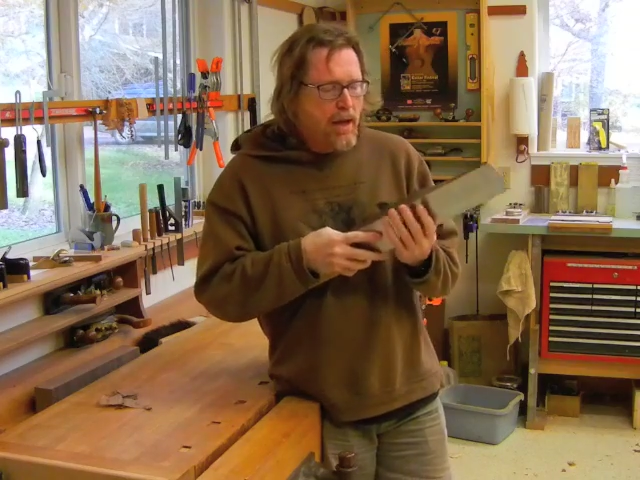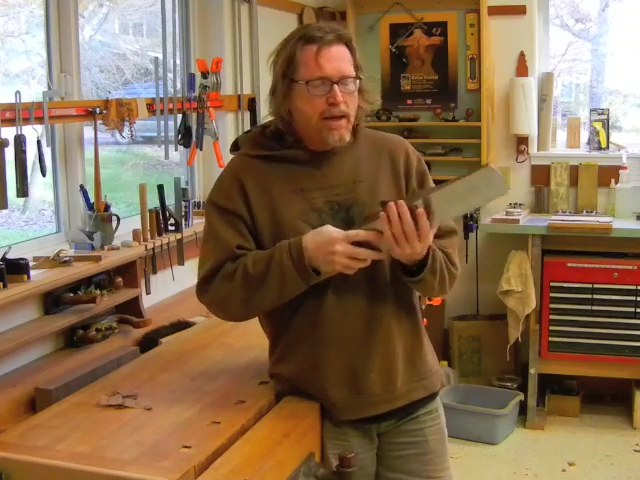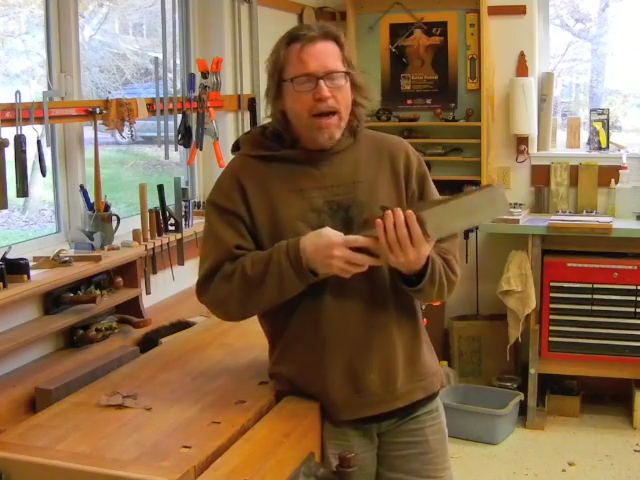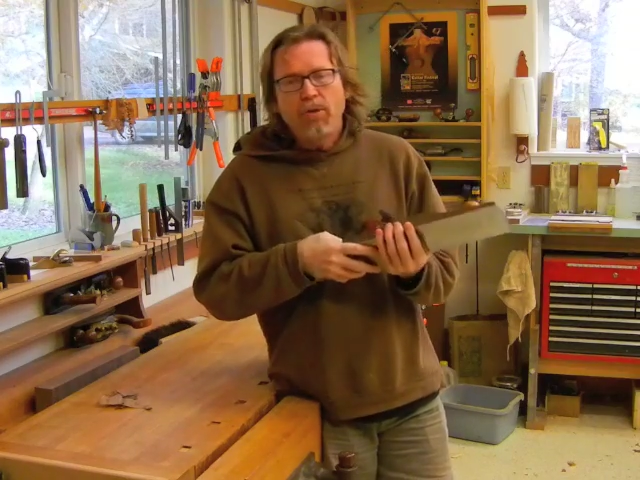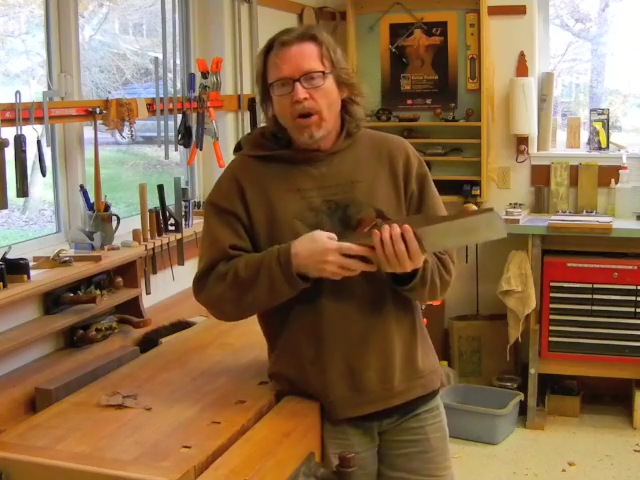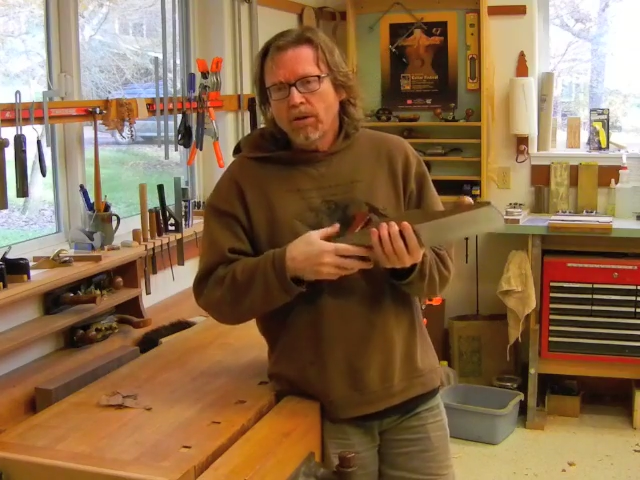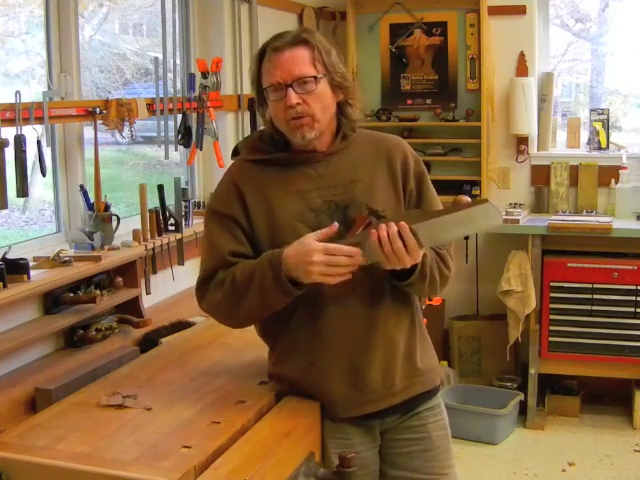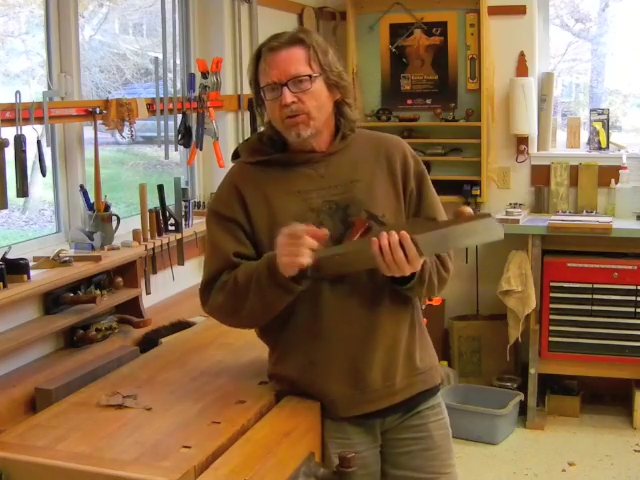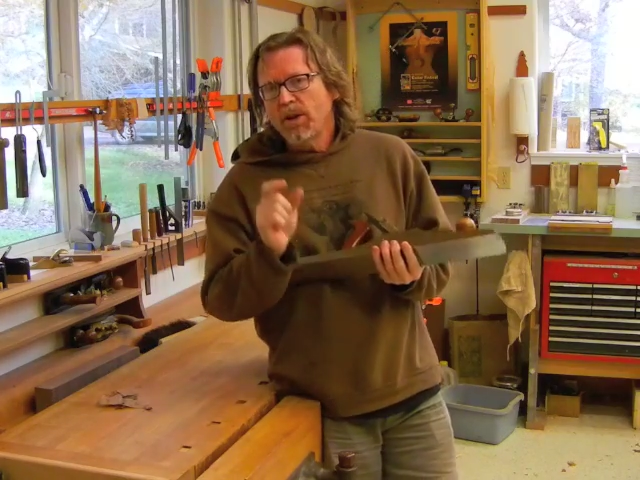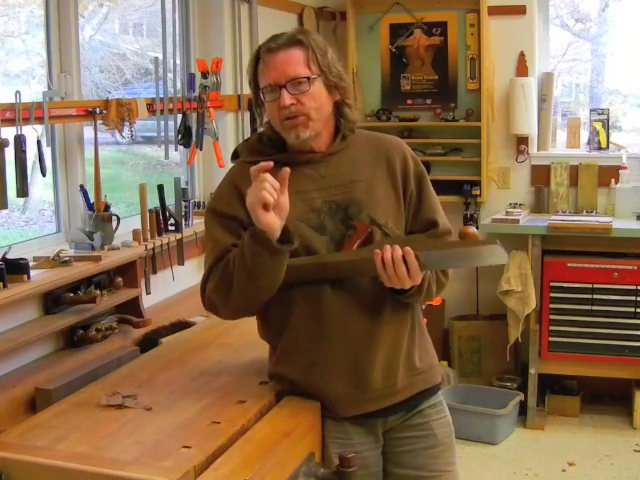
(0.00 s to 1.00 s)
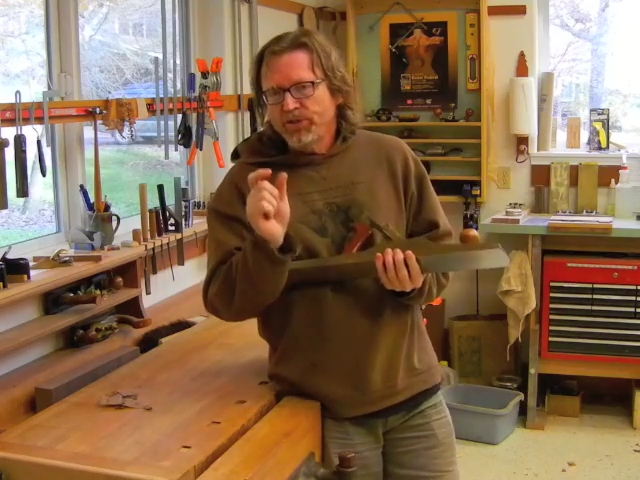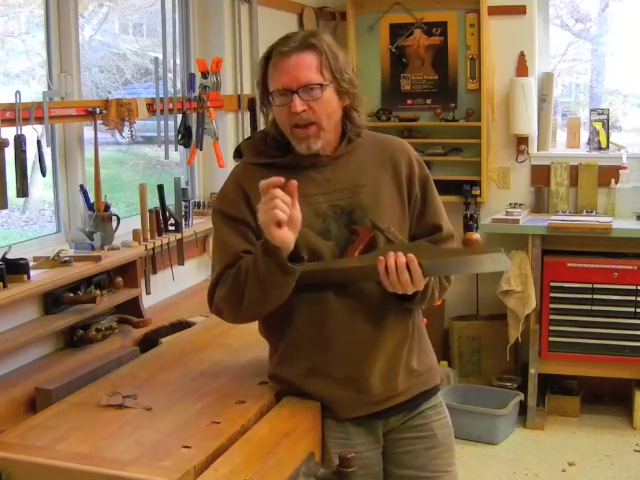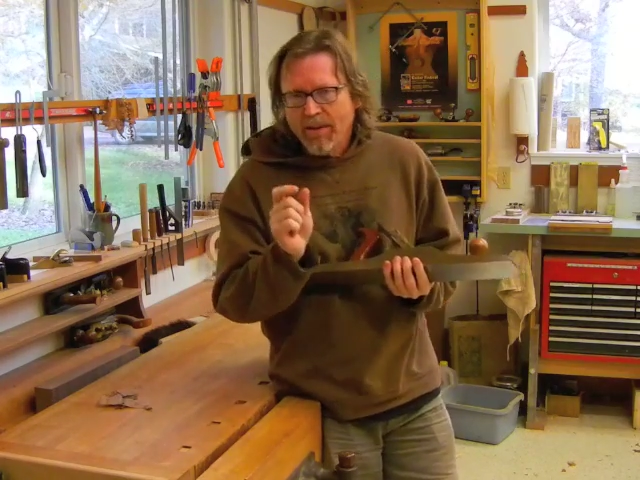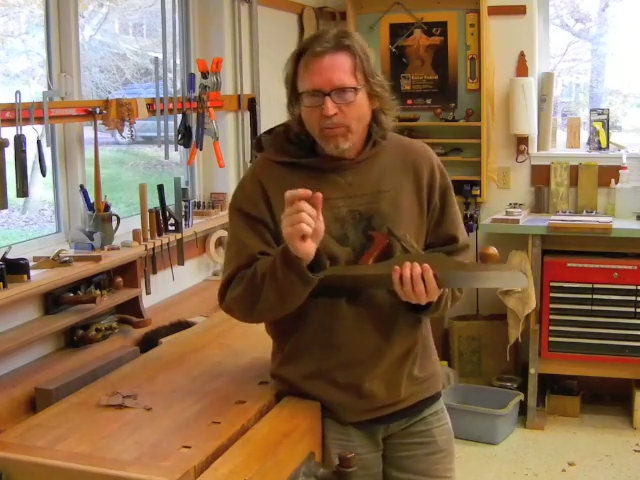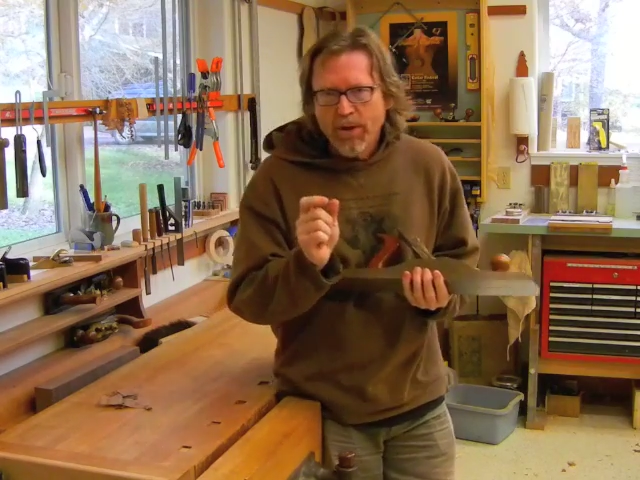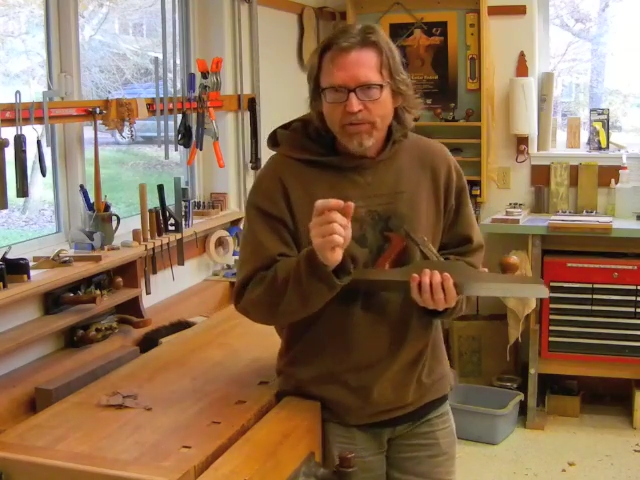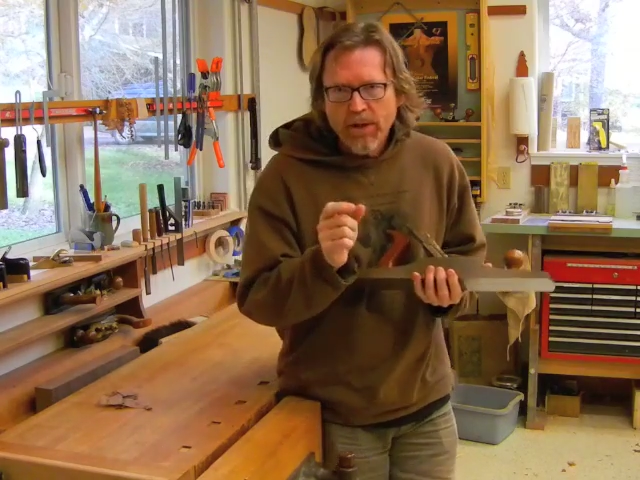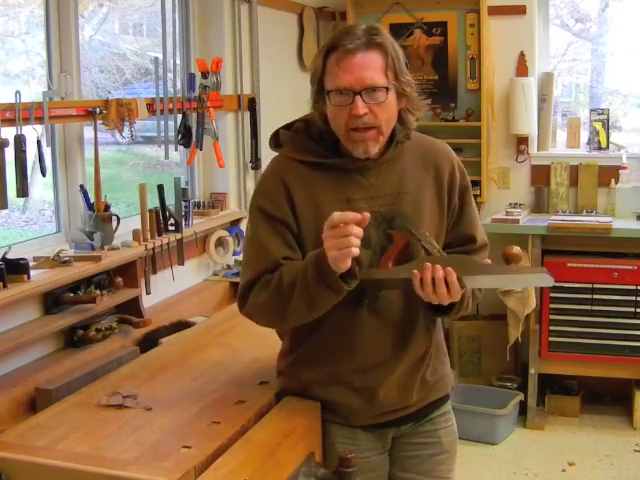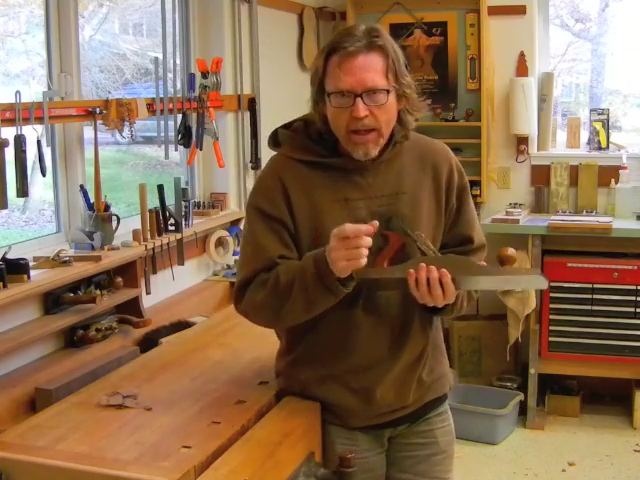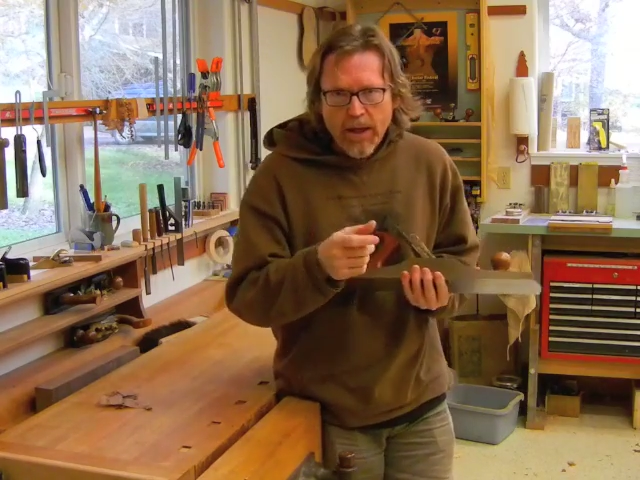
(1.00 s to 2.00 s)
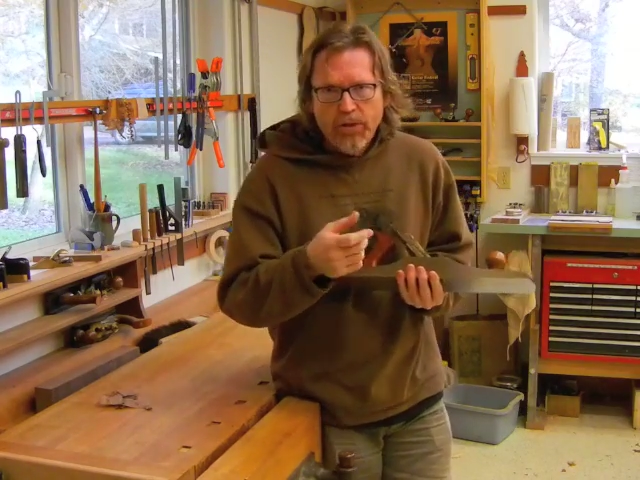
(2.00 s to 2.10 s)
Now, the article does say briefly